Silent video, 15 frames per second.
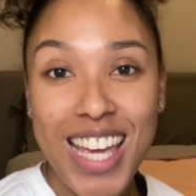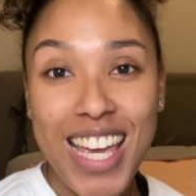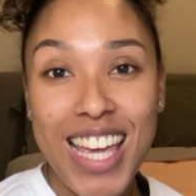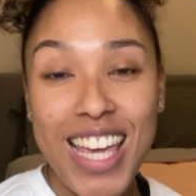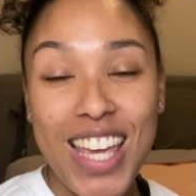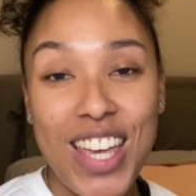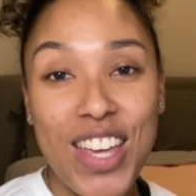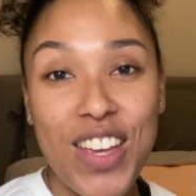
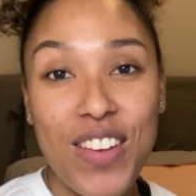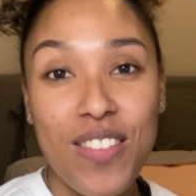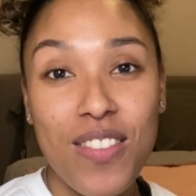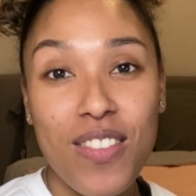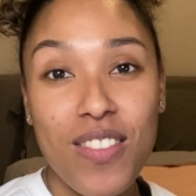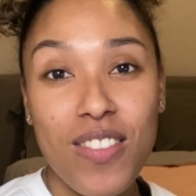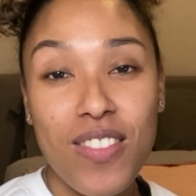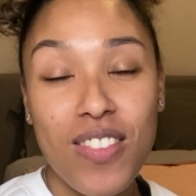If
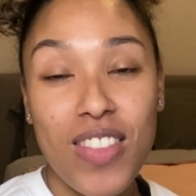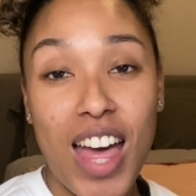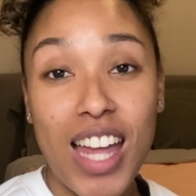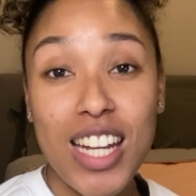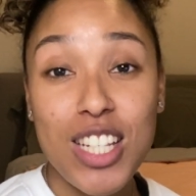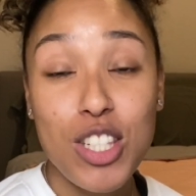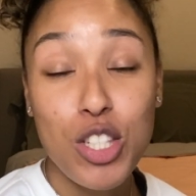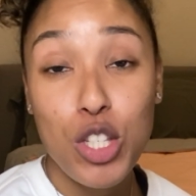that
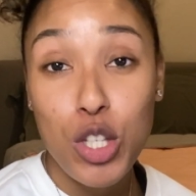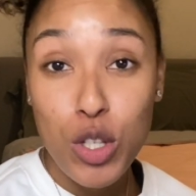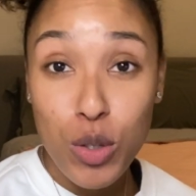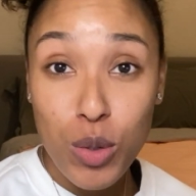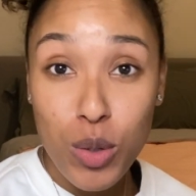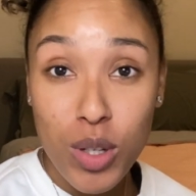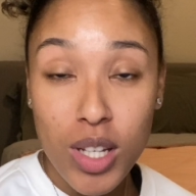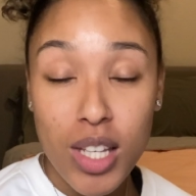is
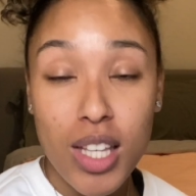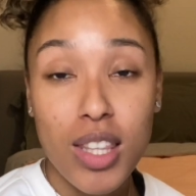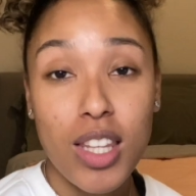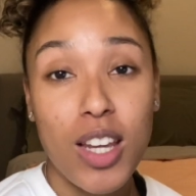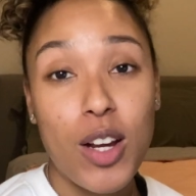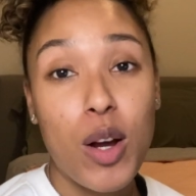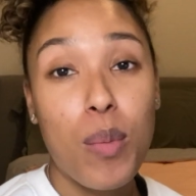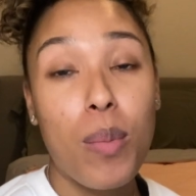you,
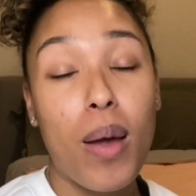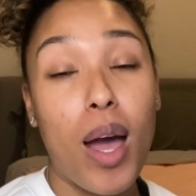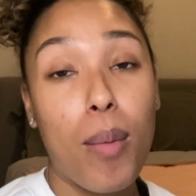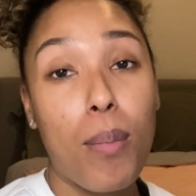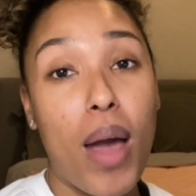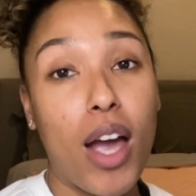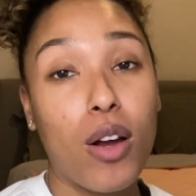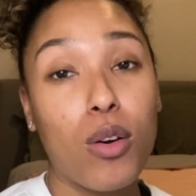then your
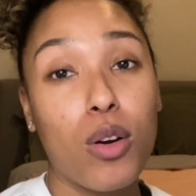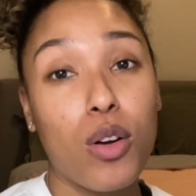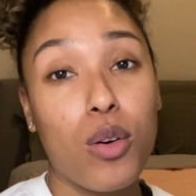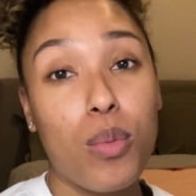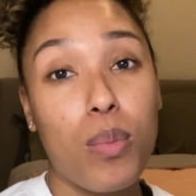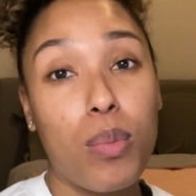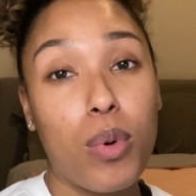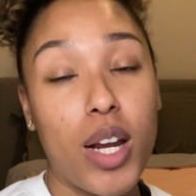
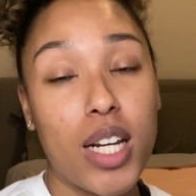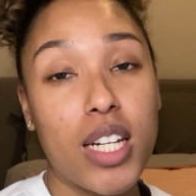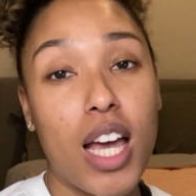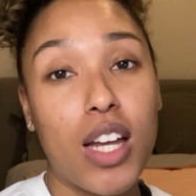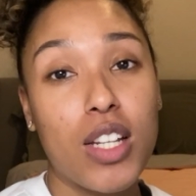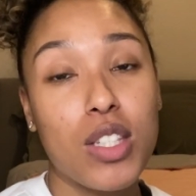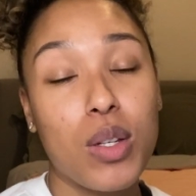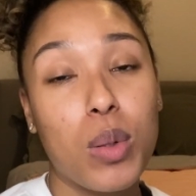macro
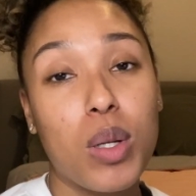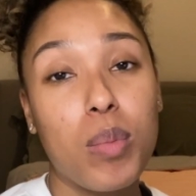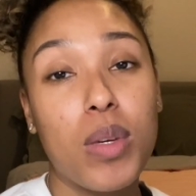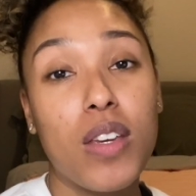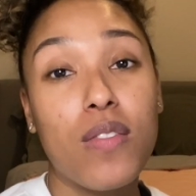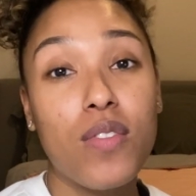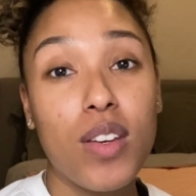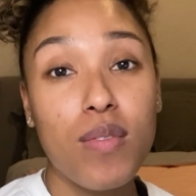breakdown is going to
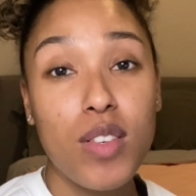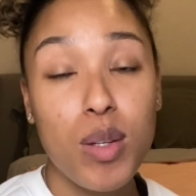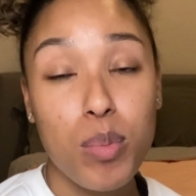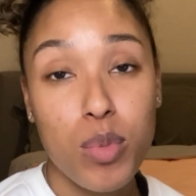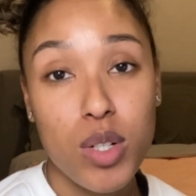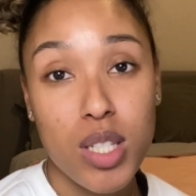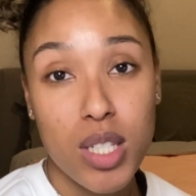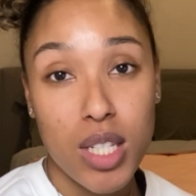be
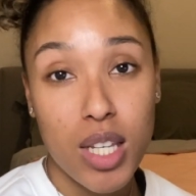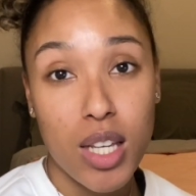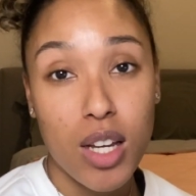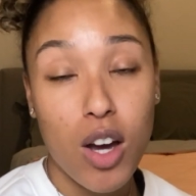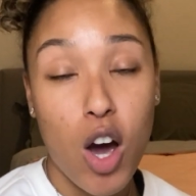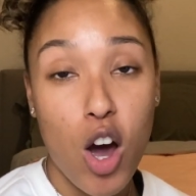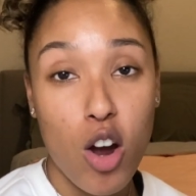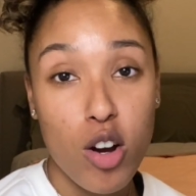50%
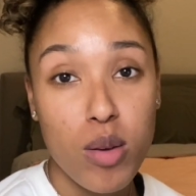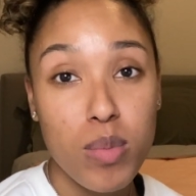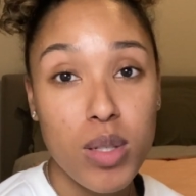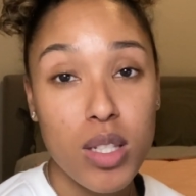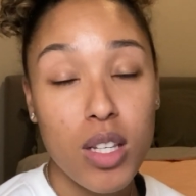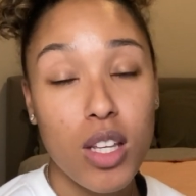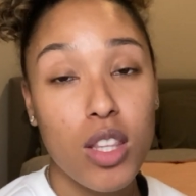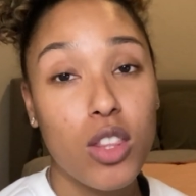
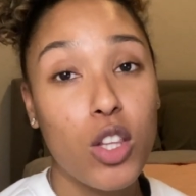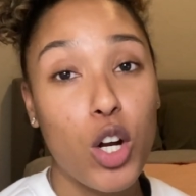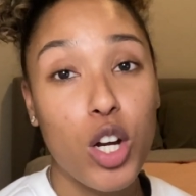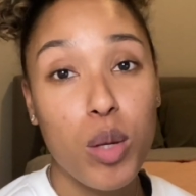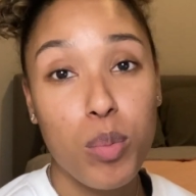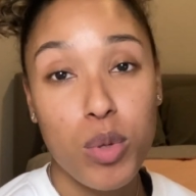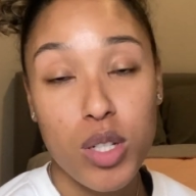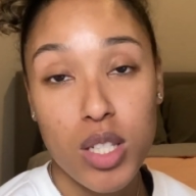carbs,
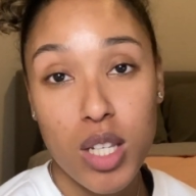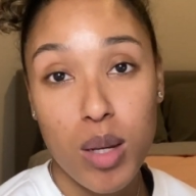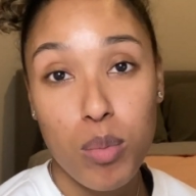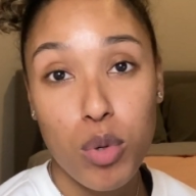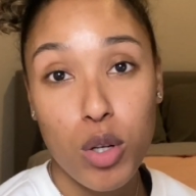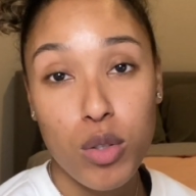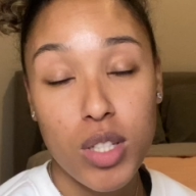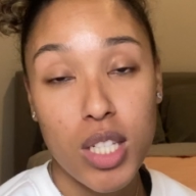30%
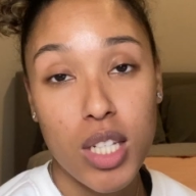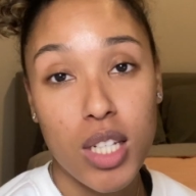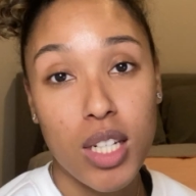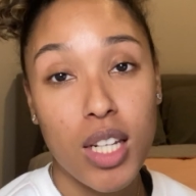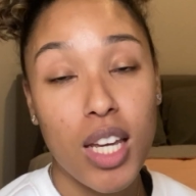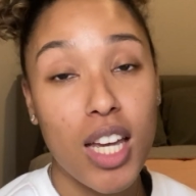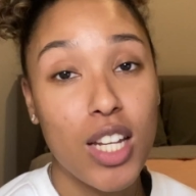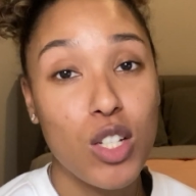protein,
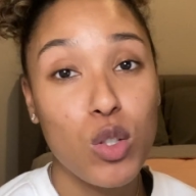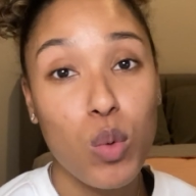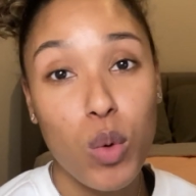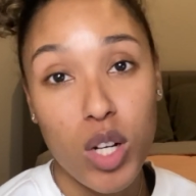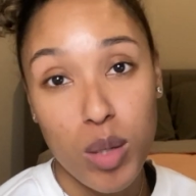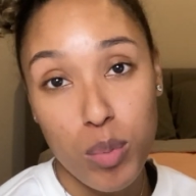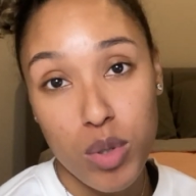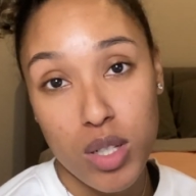and
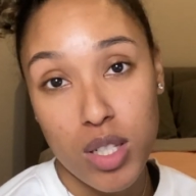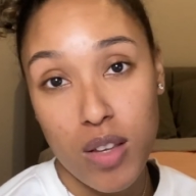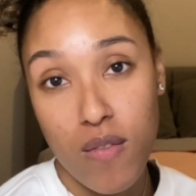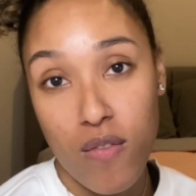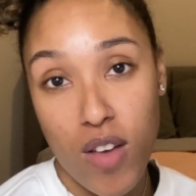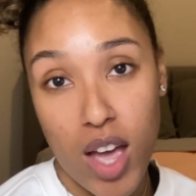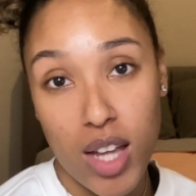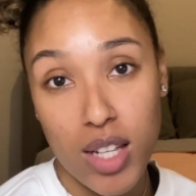
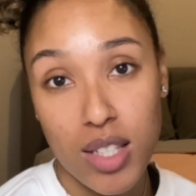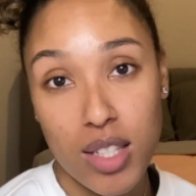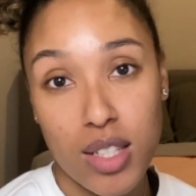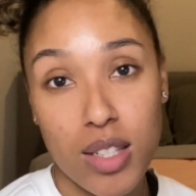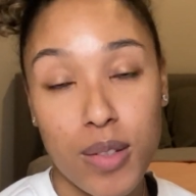20% fats.